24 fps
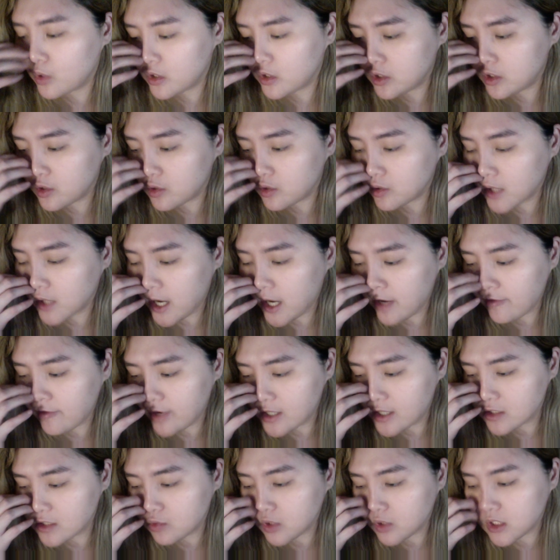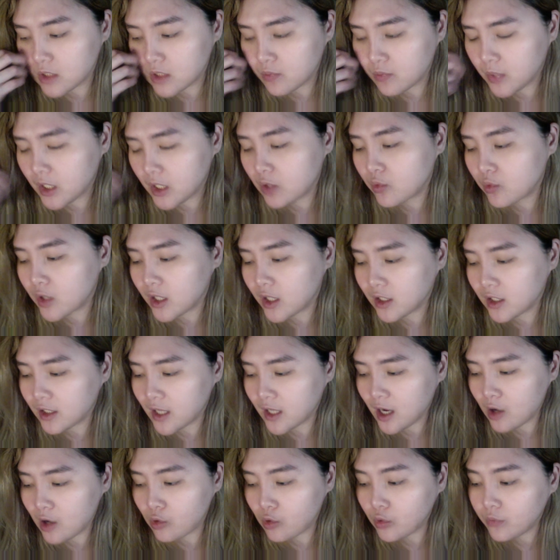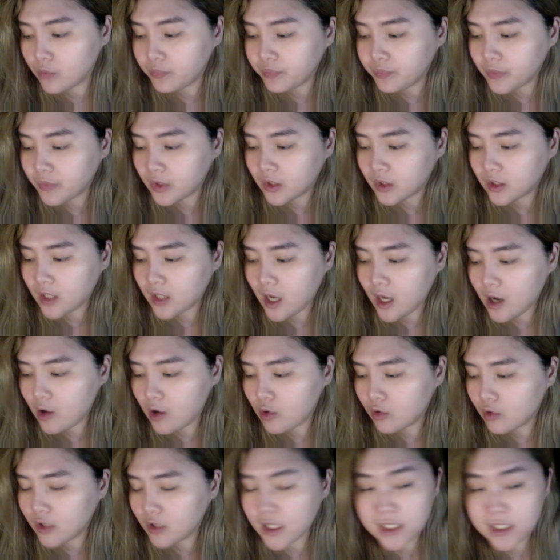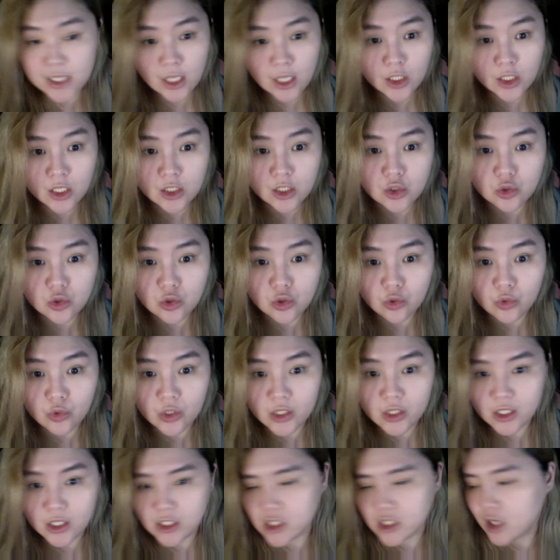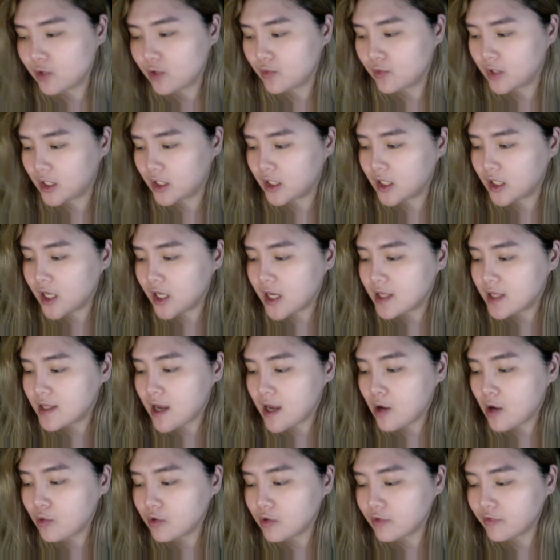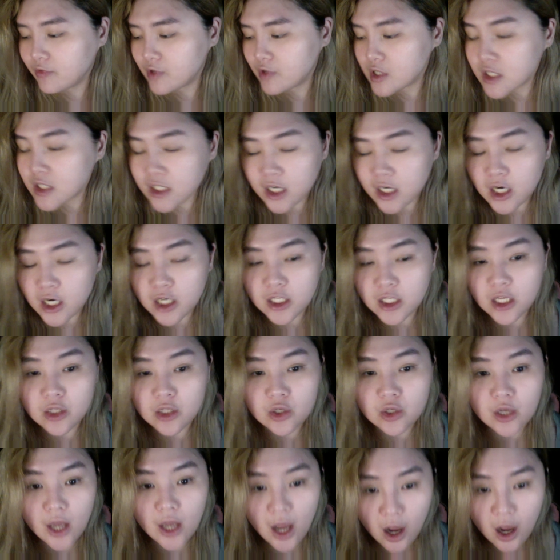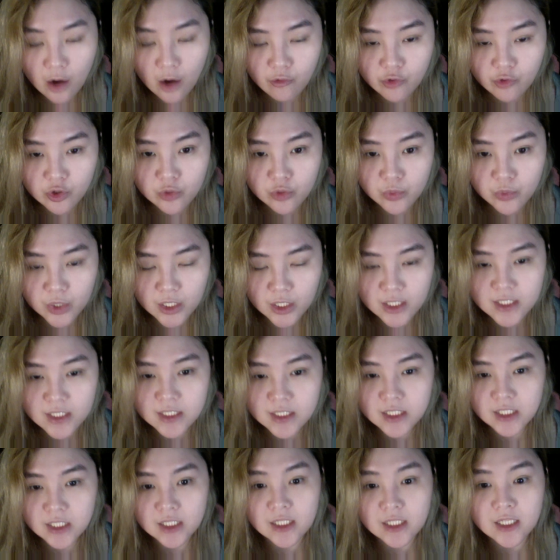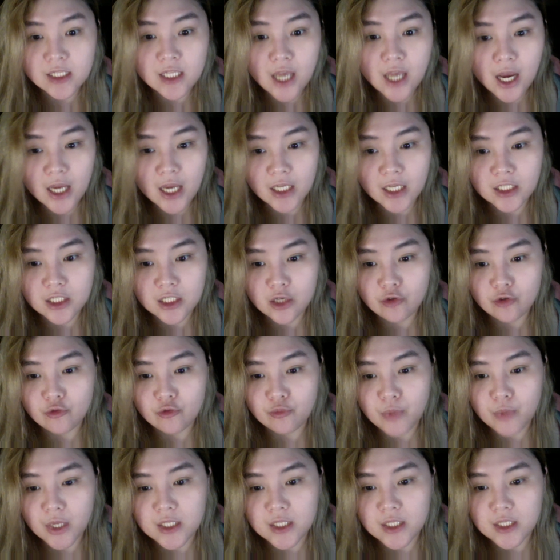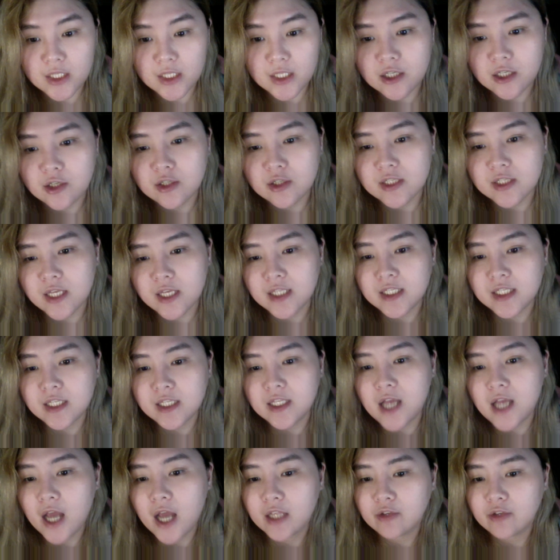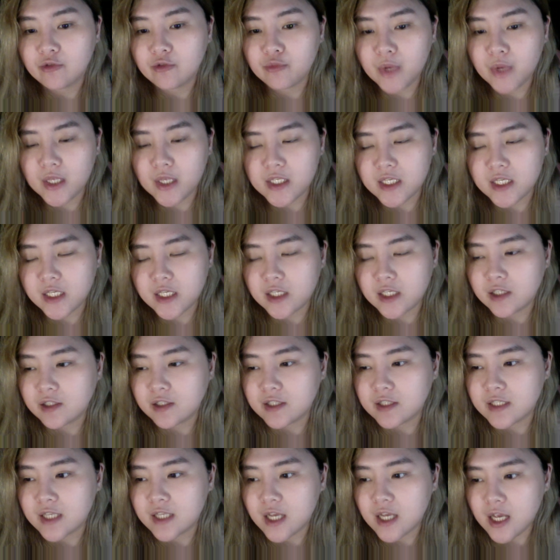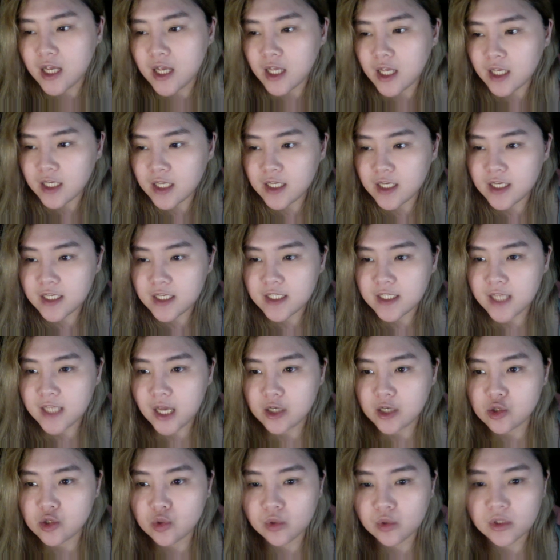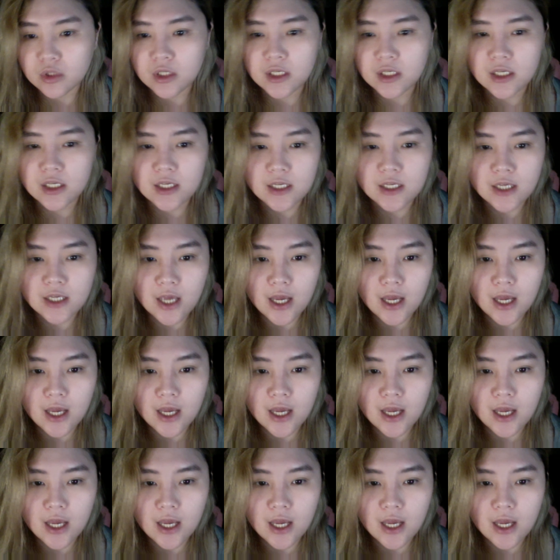your life as we speak right now. Now, let's get into the reading, shall we? Now, the first card that you have with me is the Knight of Pentacles, and the Knight of Pentacles is actually,